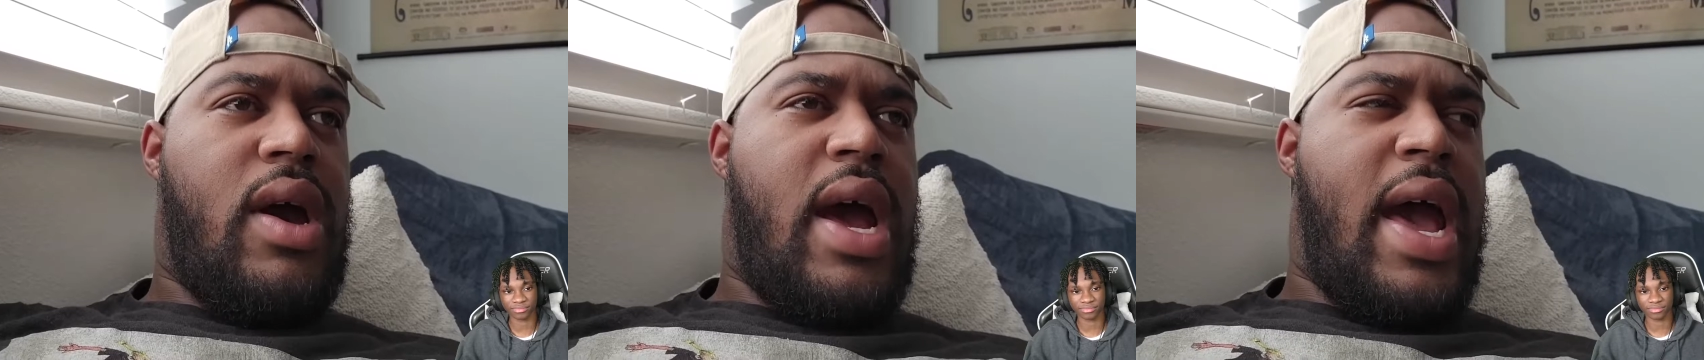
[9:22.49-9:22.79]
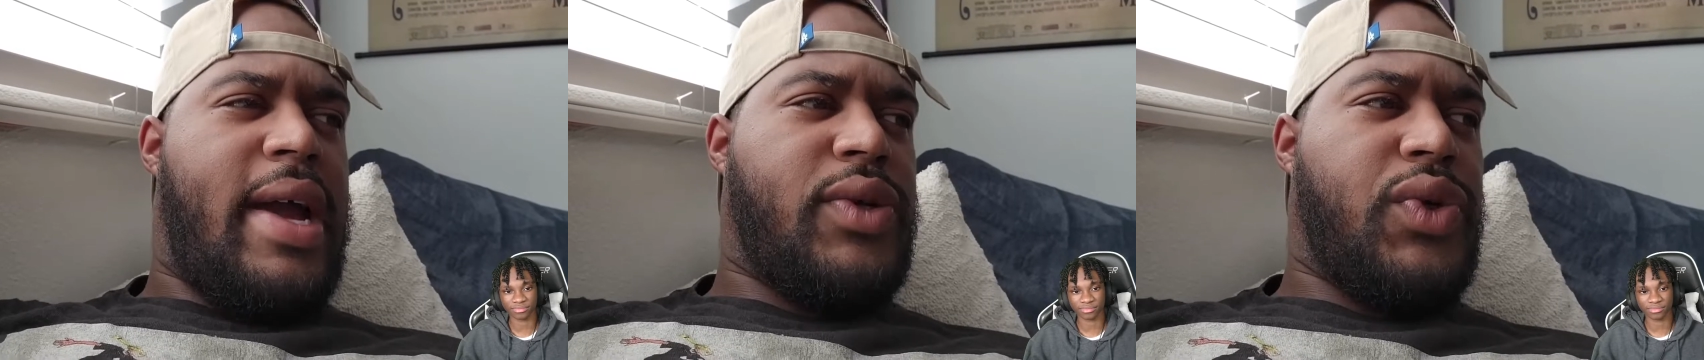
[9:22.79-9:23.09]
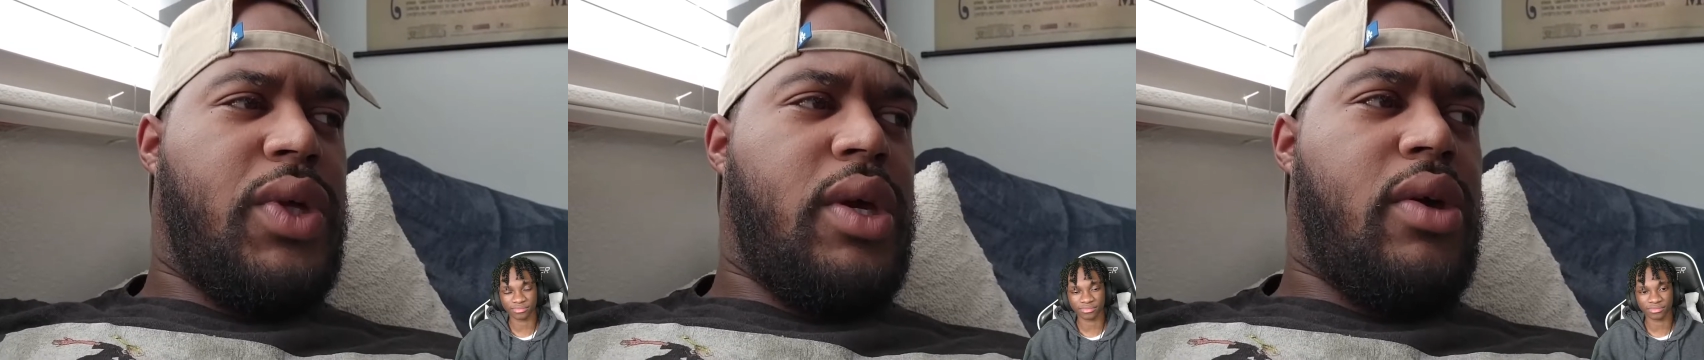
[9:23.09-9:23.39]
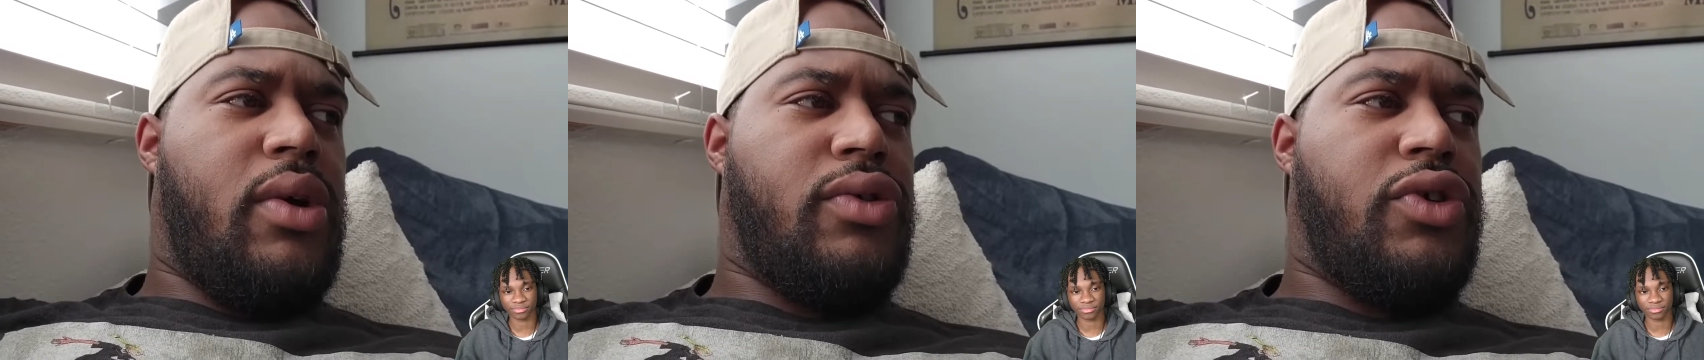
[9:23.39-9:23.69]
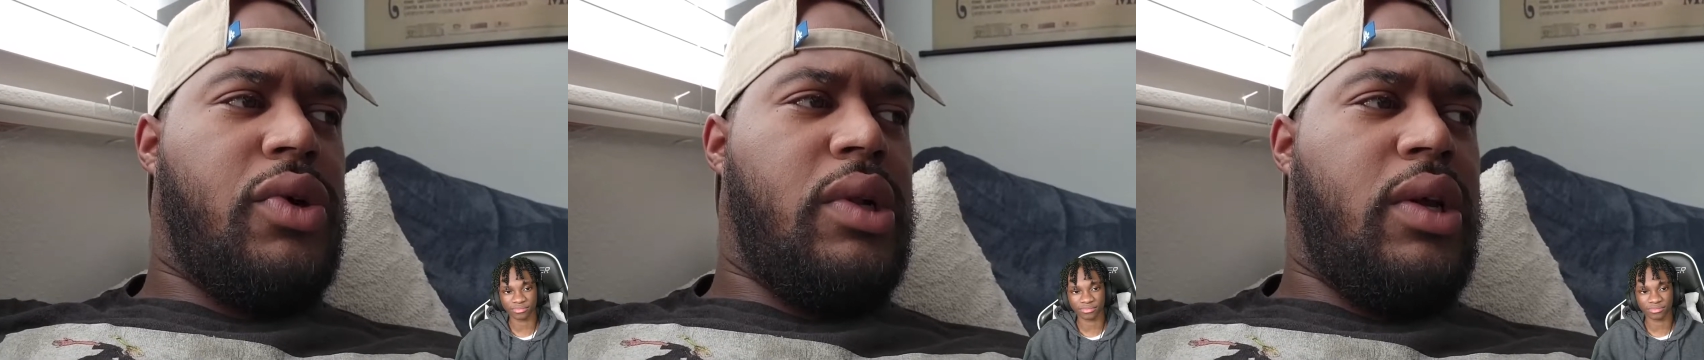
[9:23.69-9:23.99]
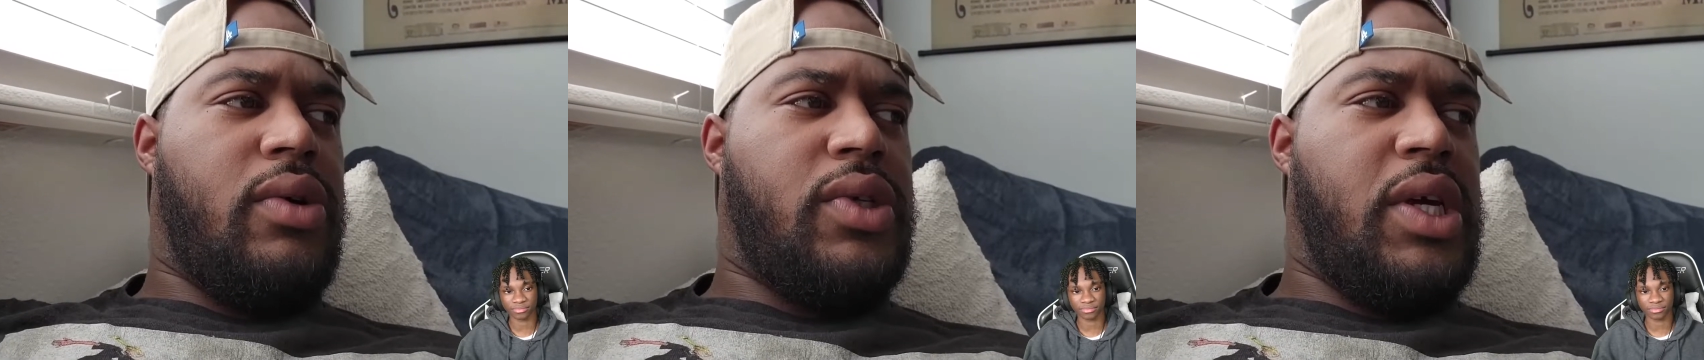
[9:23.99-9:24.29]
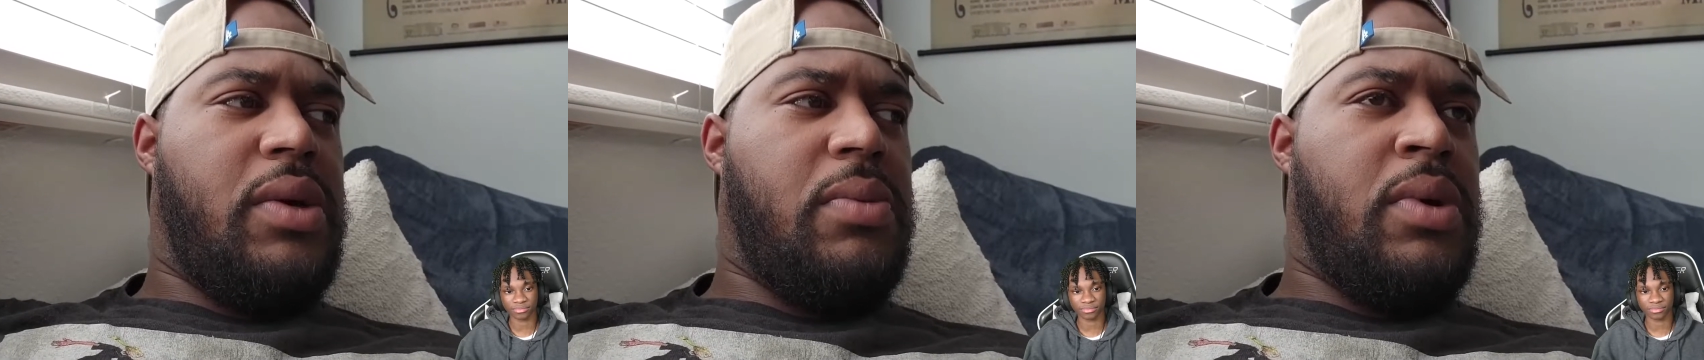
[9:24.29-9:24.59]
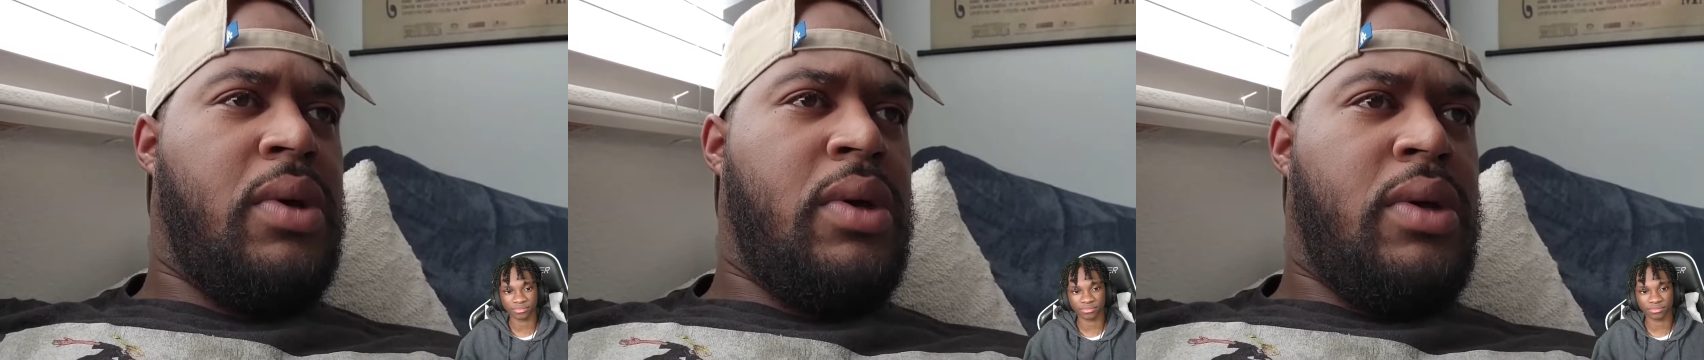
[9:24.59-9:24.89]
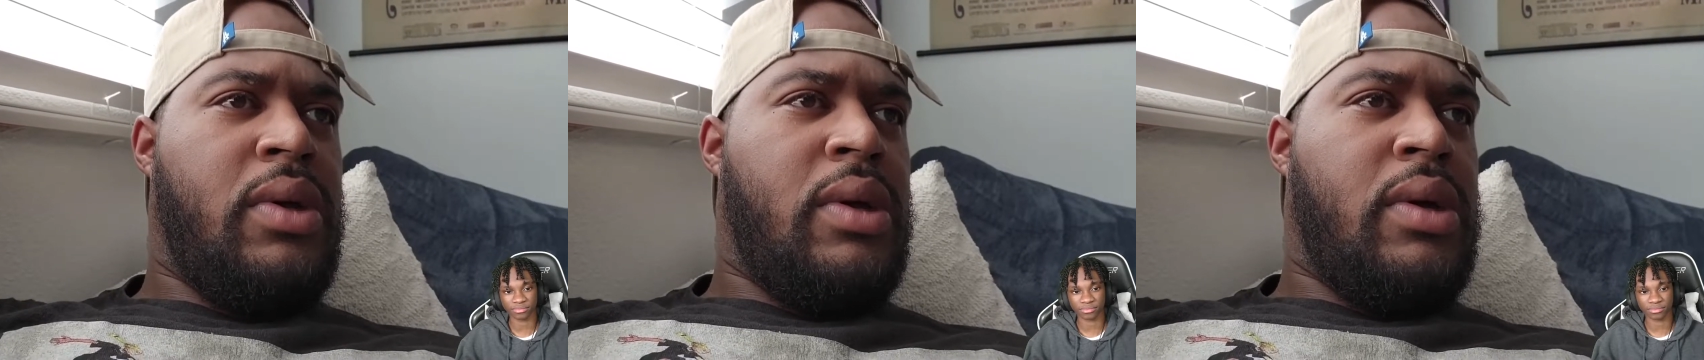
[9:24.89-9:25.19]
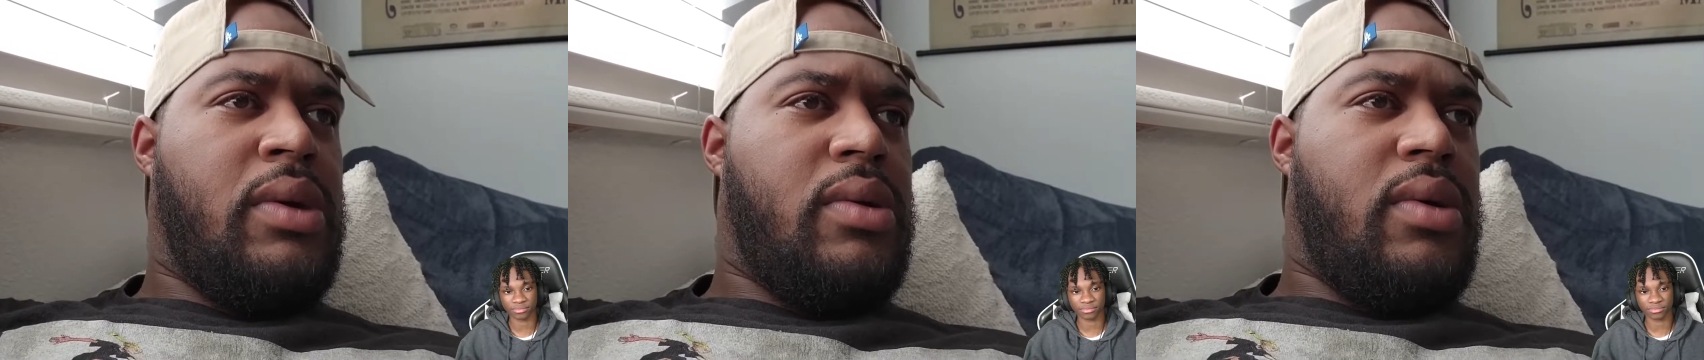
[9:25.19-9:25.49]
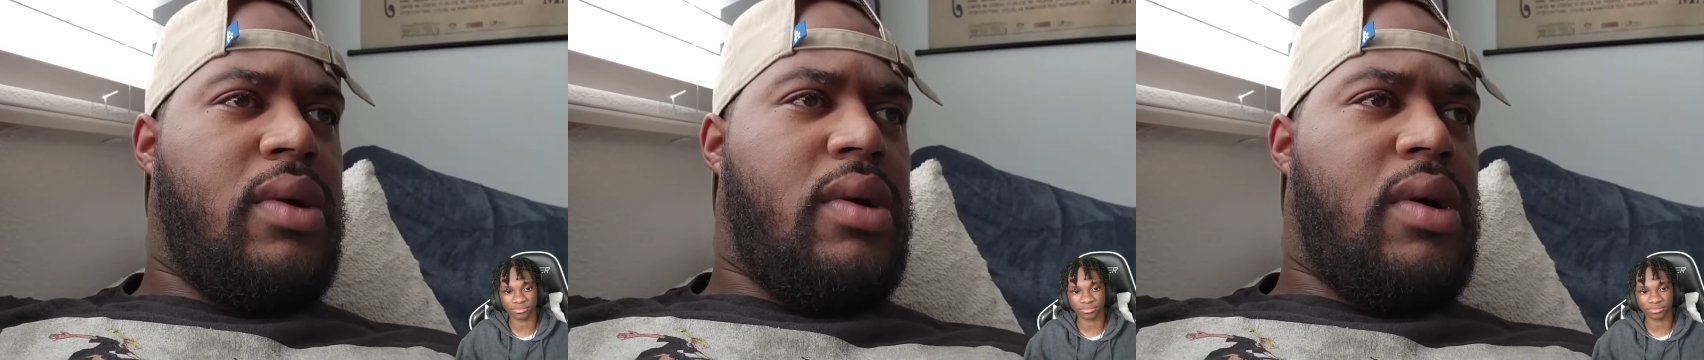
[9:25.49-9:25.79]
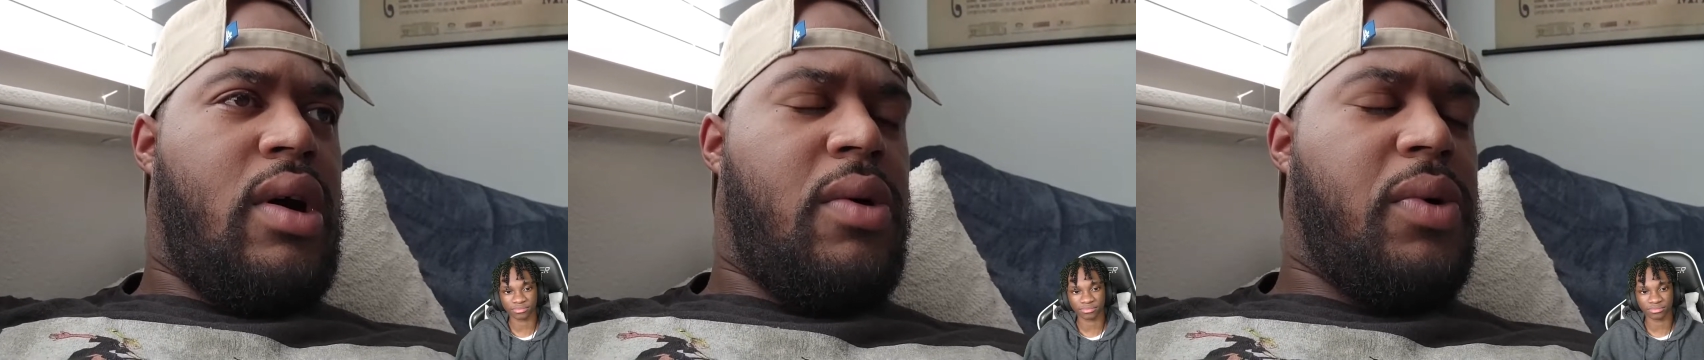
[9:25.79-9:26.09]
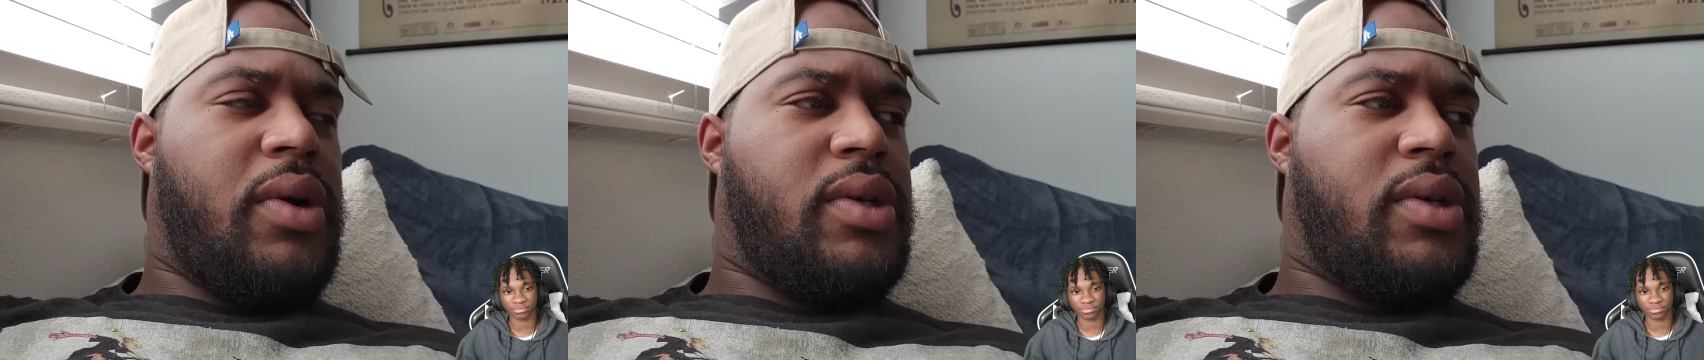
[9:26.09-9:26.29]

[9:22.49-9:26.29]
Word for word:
Speaker 1: actually go to a legal team? I work at